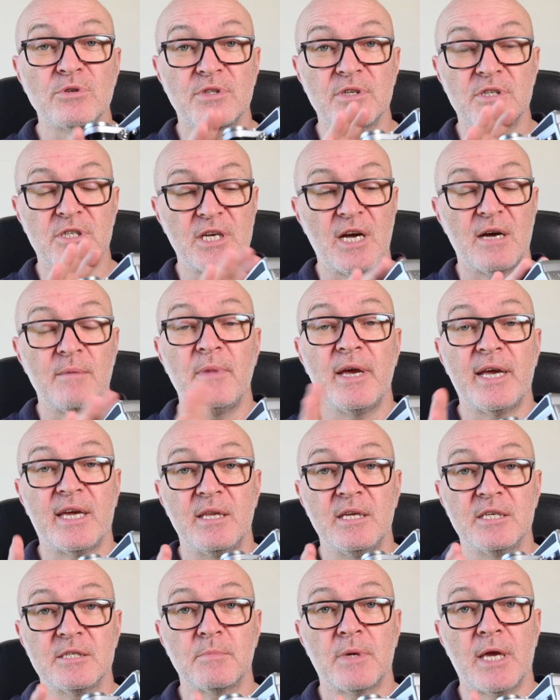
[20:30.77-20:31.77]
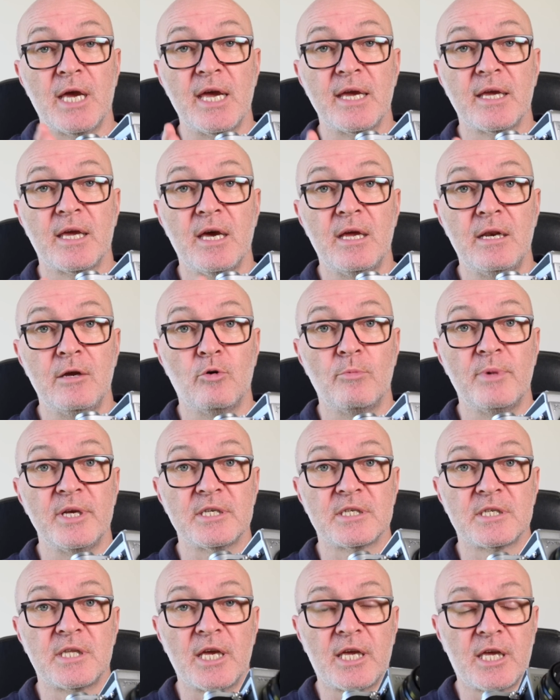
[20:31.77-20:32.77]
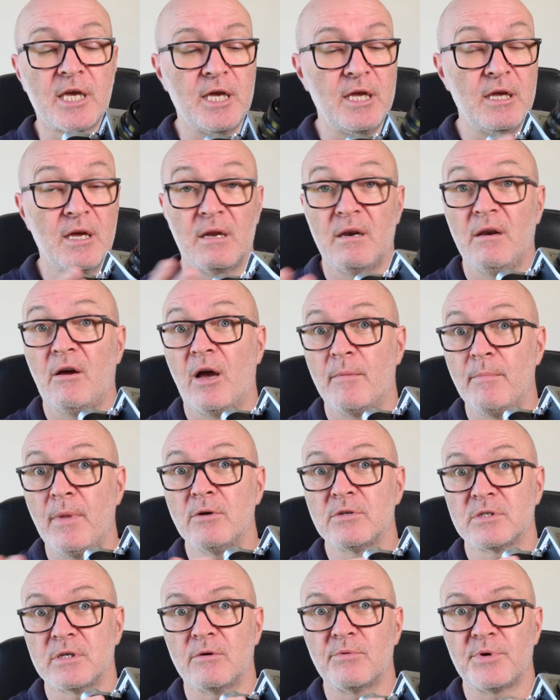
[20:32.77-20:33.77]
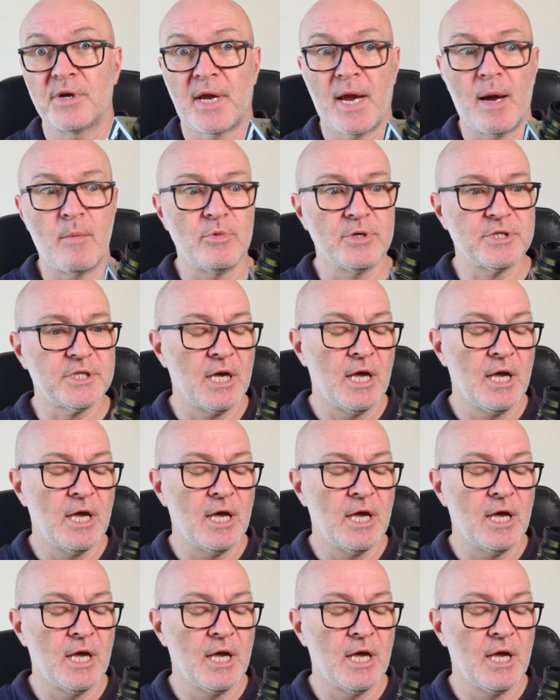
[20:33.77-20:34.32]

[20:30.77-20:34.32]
The shutter mechanism can get a little bit sticky, like most older cameras,